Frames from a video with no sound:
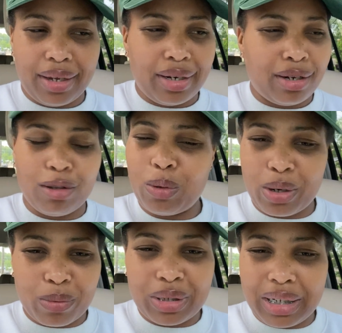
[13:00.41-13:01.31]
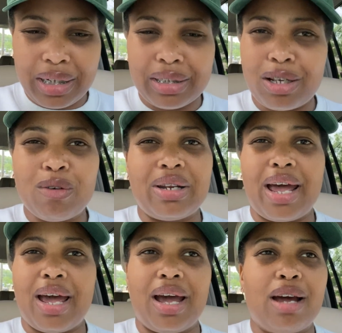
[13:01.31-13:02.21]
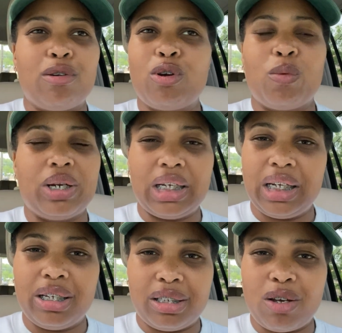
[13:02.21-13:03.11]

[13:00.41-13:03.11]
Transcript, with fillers: And the Lord really is on that. I don't know what it is.